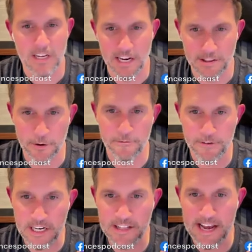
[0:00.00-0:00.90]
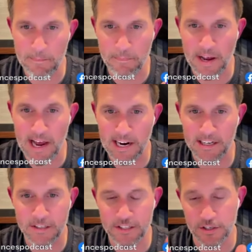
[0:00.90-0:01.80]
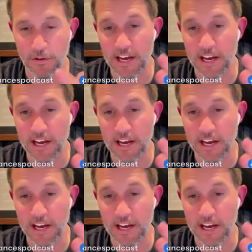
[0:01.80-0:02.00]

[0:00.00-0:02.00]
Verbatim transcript: And they're feeding that back so